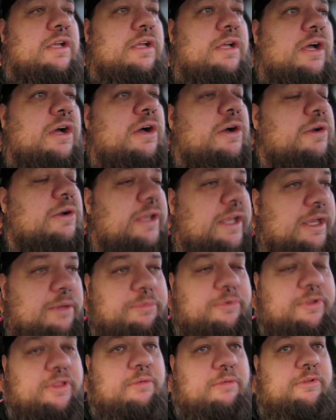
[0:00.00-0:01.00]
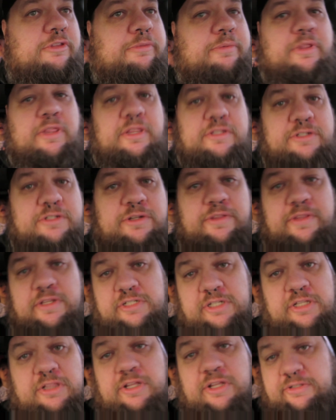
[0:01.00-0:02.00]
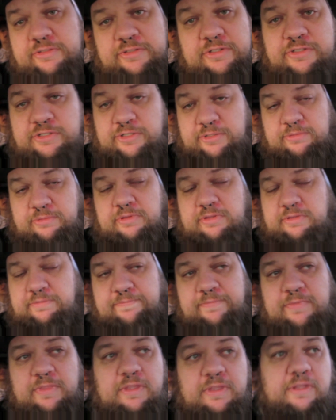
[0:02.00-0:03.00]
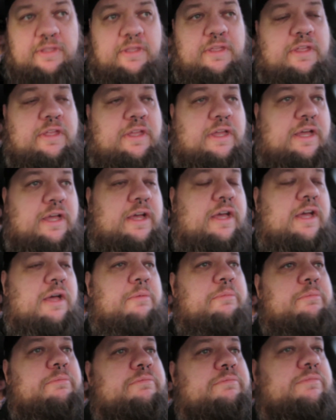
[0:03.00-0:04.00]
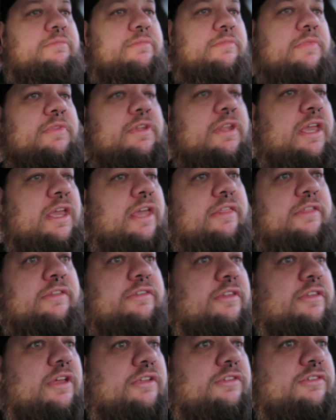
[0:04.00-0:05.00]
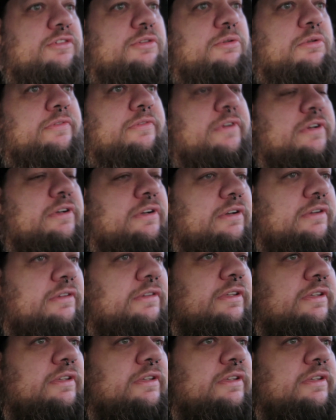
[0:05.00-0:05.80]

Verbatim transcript: Oh yeah, Brooklyn wants me to let you know that she lost her tooth. Um, Haley's lost two of hers,